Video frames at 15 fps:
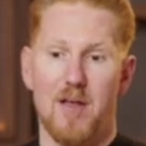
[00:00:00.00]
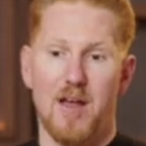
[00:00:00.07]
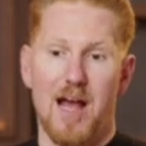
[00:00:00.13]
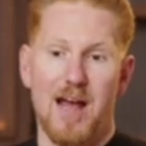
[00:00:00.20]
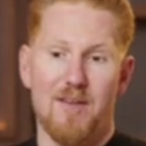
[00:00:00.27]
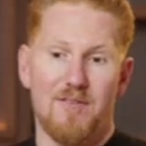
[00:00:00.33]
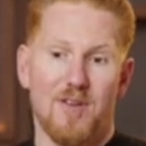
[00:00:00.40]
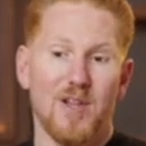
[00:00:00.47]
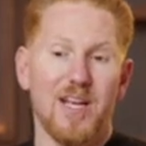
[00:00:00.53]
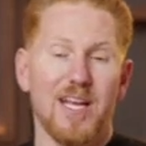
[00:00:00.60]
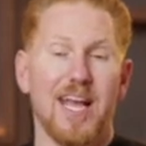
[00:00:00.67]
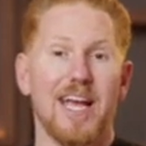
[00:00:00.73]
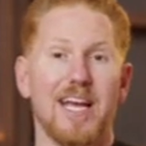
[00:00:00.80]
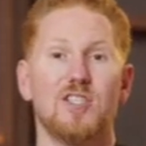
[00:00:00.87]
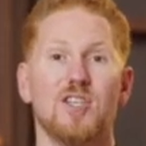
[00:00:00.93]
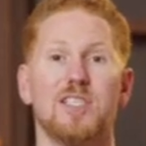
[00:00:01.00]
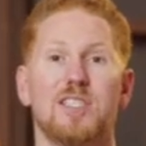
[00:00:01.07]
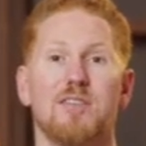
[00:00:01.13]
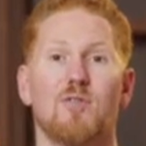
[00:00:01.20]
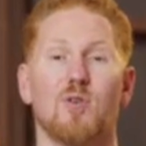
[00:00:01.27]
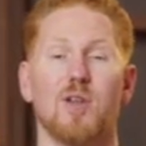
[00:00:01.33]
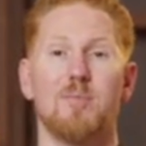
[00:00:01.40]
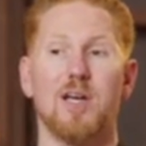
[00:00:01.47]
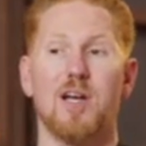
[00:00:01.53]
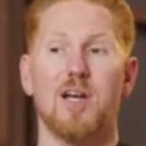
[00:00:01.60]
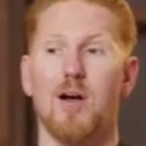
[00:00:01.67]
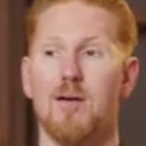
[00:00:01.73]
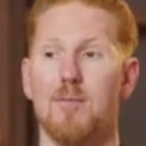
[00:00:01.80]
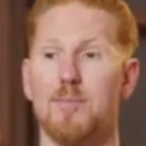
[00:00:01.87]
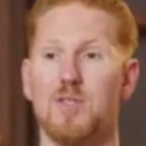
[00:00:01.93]
I feel like agents have really
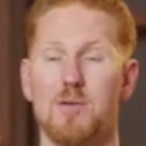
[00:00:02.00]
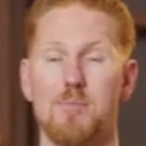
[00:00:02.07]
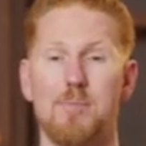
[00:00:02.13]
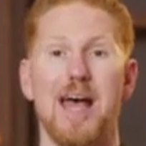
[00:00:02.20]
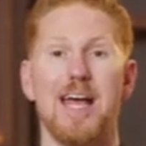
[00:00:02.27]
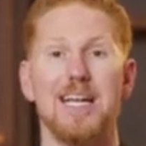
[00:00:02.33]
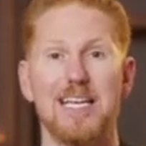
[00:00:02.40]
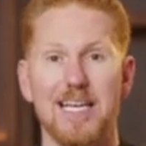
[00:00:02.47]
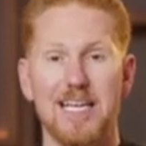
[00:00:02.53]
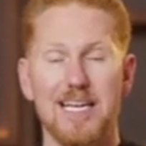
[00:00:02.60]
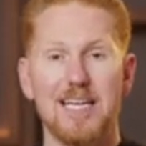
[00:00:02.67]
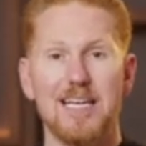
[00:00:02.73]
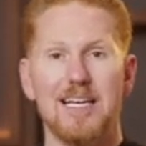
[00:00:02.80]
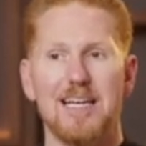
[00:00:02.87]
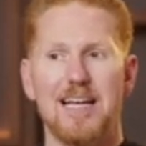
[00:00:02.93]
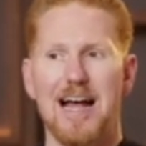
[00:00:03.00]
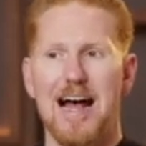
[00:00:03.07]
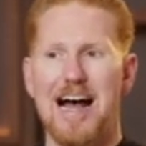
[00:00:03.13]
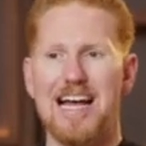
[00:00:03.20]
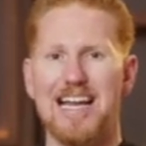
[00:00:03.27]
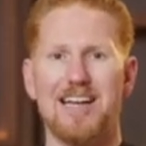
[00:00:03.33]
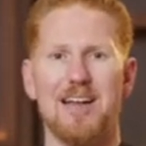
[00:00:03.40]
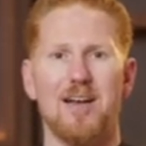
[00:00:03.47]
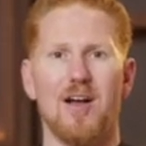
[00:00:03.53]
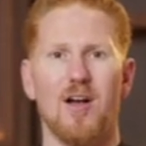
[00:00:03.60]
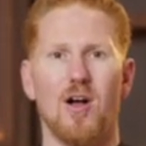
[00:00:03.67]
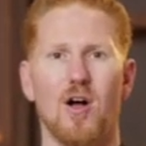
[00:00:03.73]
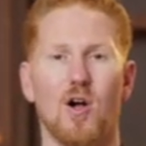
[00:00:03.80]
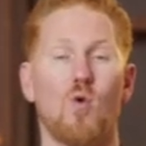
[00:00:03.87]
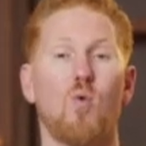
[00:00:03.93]
become dependent on
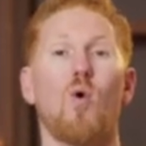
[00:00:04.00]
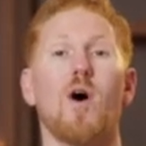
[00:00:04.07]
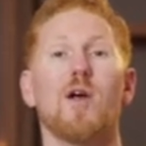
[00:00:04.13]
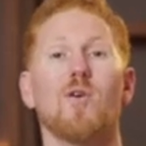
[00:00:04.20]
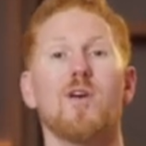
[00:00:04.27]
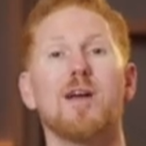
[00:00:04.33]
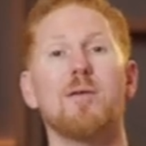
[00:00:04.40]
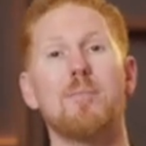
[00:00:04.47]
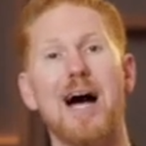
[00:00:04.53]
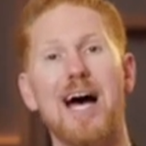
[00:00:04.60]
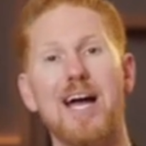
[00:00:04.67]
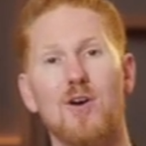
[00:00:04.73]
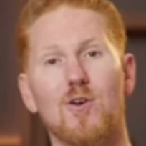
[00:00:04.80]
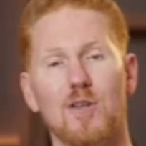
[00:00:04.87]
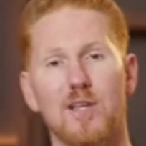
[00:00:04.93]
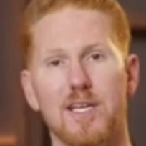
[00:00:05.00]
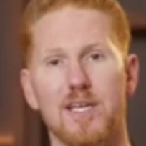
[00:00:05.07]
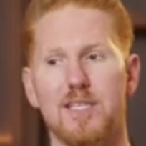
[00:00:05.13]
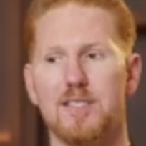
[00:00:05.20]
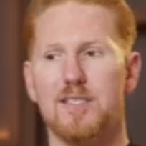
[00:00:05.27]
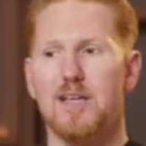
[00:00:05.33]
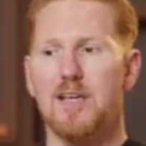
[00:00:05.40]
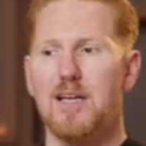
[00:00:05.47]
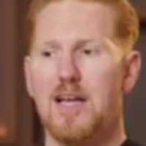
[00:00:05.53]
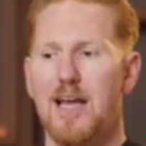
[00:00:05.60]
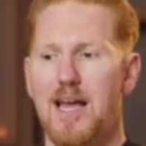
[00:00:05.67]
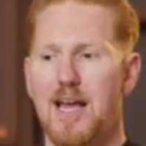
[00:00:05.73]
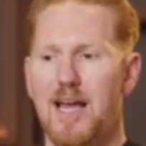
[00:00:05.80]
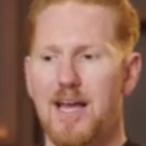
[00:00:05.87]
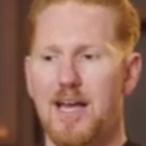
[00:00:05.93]
acquiring buyer leads,
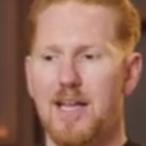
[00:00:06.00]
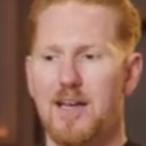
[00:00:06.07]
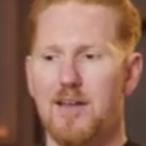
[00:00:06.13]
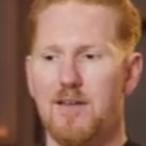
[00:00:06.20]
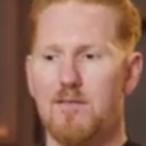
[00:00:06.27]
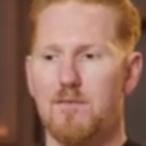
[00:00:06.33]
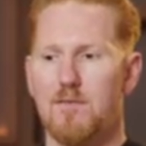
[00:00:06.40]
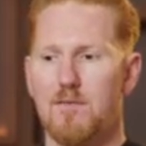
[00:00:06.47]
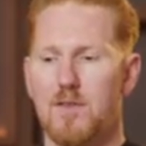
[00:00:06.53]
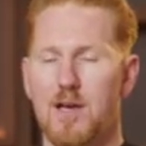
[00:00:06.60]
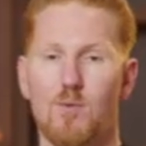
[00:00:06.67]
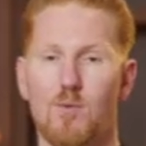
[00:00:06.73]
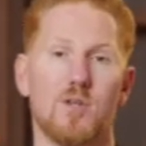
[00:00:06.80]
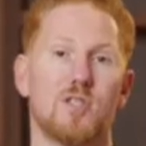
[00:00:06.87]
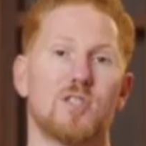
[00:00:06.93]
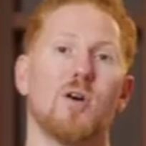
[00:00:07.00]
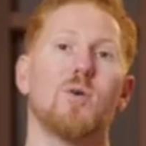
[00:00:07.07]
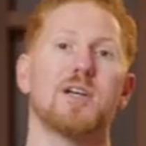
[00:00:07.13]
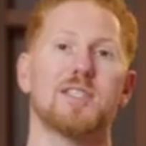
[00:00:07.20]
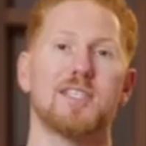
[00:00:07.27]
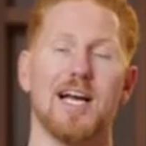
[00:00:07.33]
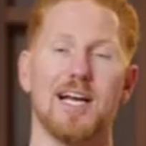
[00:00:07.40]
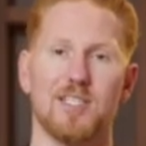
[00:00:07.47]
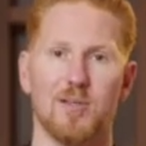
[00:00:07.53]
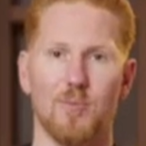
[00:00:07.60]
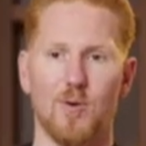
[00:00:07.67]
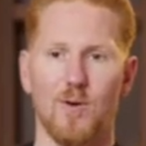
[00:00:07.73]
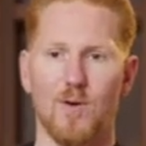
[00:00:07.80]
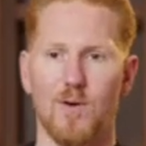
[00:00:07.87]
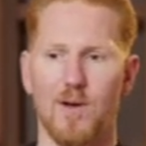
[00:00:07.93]
and they were so
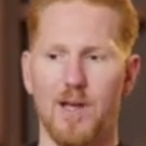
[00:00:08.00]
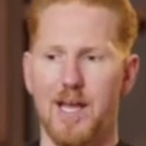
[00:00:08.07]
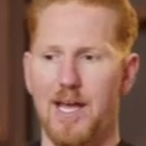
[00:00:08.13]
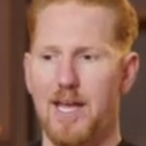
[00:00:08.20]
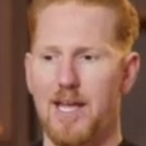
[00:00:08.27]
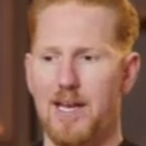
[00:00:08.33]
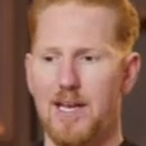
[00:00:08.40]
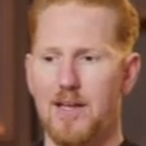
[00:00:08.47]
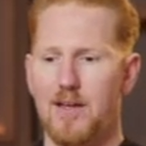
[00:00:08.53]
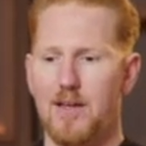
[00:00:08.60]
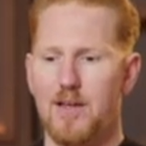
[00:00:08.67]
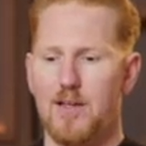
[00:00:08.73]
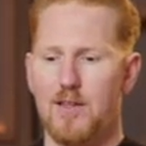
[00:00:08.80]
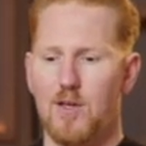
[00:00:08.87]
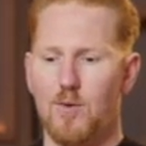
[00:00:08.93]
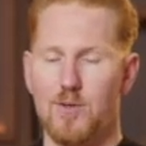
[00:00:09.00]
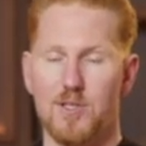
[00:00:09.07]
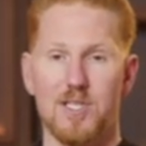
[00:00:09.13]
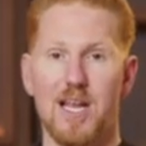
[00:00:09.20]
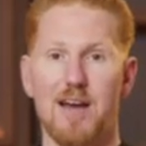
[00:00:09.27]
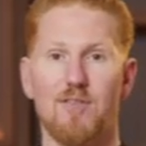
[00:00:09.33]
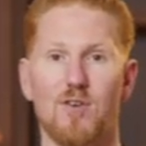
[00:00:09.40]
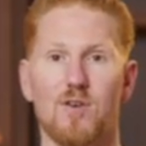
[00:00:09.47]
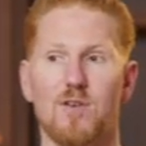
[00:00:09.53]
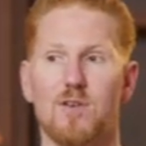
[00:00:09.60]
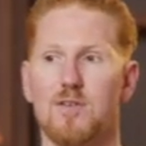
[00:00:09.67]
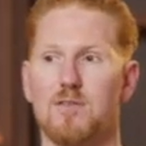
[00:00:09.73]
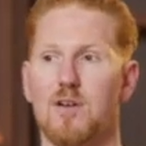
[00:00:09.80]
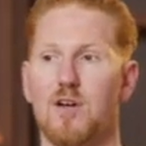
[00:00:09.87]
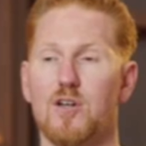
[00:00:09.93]
accessible and there was
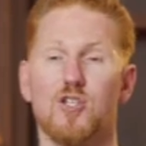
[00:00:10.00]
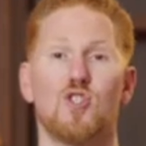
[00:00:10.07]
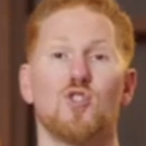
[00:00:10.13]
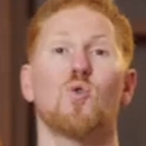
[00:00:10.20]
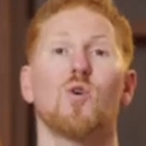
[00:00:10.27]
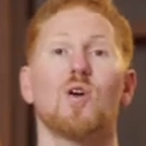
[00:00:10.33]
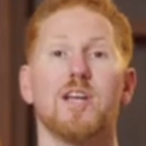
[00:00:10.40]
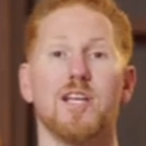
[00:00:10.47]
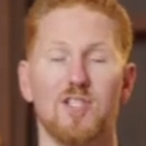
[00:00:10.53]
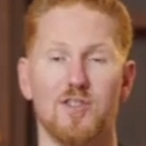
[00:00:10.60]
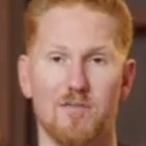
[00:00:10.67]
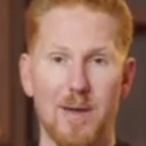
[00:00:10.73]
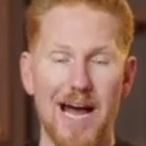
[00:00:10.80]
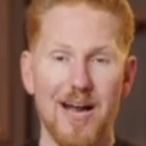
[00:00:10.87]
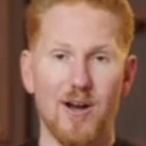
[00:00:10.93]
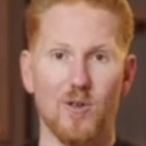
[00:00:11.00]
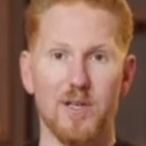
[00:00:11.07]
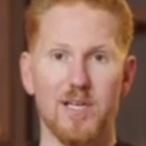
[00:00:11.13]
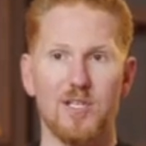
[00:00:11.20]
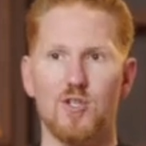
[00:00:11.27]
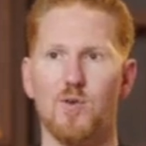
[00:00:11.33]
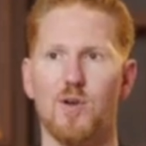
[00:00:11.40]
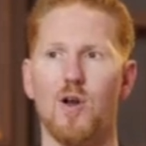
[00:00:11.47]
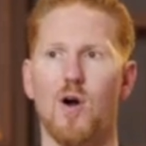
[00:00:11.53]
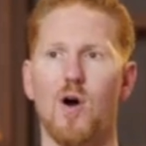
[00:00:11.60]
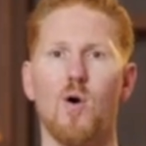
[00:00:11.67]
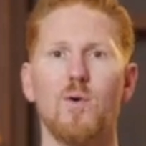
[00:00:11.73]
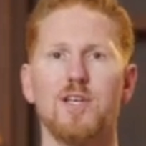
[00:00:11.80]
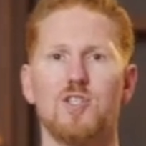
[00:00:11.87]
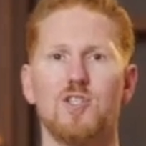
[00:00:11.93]
never a shortage of buyer leads. You could
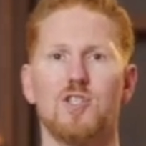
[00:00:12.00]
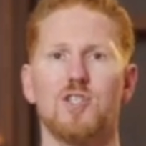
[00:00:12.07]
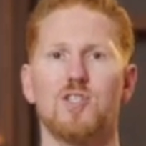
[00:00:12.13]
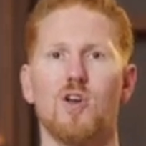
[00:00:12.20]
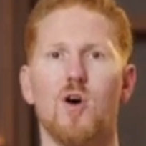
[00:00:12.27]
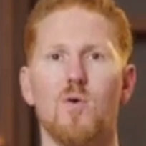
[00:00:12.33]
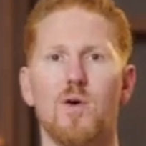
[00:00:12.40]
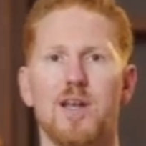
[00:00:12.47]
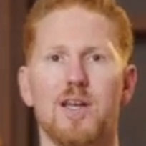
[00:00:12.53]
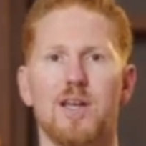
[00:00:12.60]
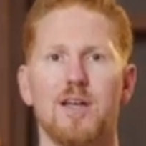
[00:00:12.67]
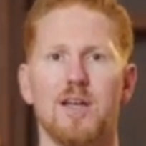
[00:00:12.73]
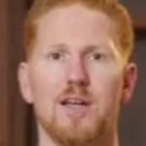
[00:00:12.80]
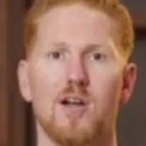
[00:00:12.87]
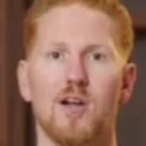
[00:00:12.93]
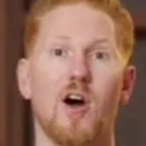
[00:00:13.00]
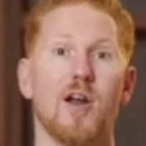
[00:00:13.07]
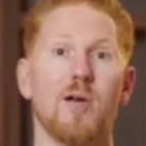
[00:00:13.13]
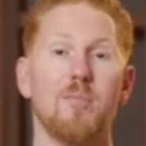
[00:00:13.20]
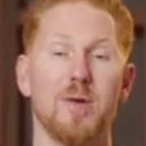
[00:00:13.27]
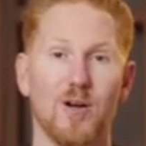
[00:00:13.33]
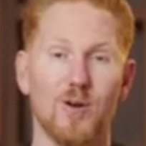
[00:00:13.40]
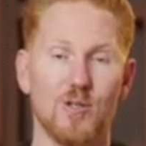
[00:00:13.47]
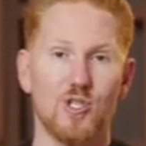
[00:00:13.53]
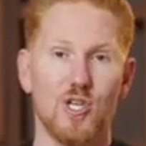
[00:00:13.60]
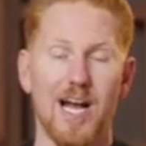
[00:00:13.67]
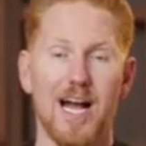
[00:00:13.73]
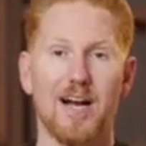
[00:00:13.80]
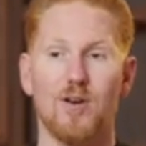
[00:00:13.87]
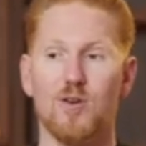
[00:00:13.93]
always just go and cut a bigger
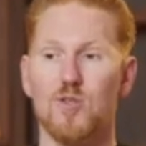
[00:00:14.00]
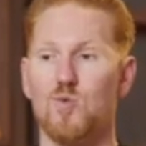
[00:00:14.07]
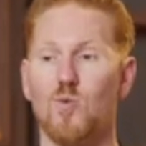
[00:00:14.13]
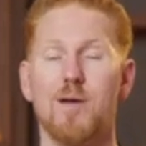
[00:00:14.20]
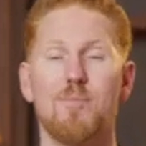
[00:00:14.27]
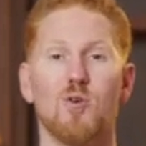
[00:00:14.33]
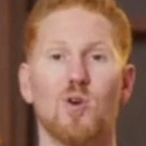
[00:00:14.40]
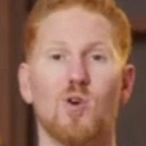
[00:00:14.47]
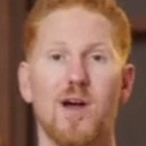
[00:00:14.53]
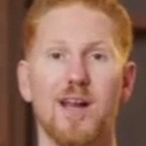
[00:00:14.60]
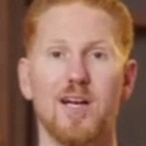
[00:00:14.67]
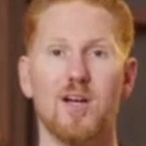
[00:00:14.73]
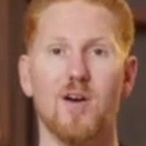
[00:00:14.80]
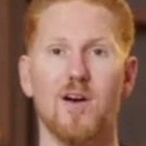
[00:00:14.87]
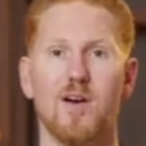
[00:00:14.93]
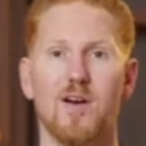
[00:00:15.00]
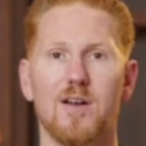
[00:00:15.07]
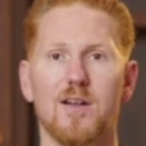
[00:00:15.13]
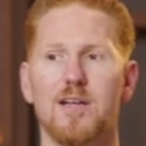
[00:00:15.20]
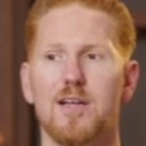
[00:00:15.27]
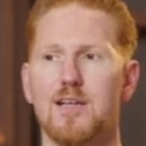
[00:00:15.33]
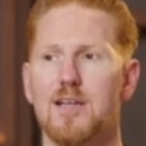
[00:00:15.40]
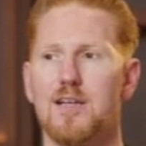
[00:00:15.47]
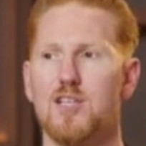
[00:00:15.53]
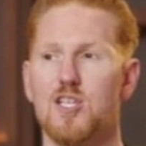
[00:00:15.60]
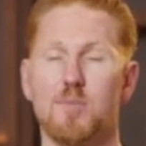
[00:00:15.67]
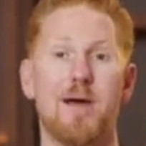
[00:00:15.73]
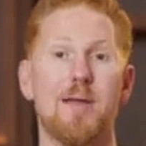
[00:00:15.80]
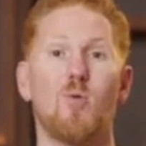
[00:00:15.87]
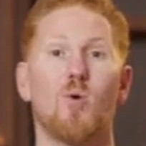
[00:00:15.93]
check or swipe your credit card to
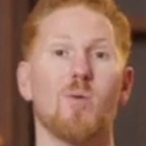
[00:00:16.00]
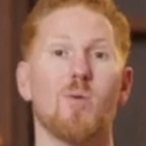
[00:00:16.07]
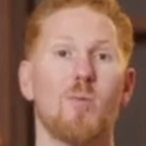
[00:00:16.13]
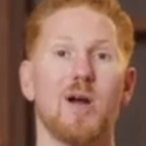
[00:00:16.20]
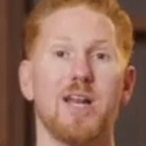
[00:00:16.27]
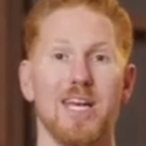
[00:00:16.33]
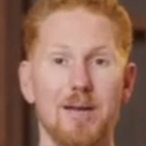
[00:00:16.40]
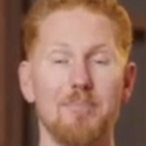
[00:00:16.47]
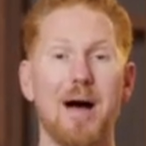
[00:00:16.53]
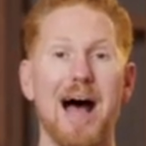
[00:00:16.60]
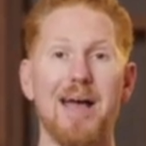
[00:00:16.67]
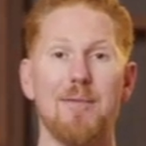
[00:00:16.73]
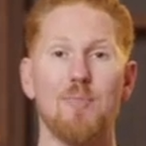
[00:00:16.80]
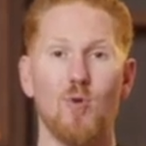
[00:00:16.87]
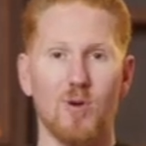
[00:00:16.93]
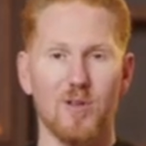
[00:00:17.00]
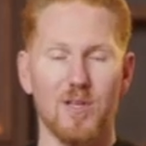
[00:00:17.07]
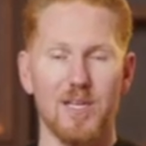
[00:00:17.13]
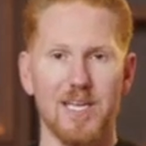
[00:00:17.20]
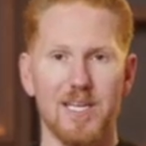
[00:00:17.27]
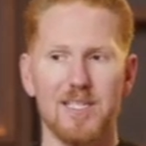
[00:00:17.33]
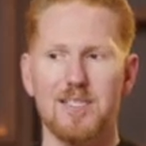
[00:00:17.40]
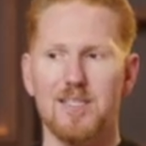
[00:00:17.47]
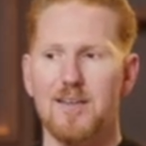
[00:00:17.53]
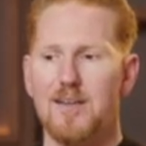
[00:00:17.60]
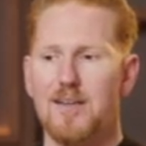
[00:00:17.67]
spend more money and buy more leads.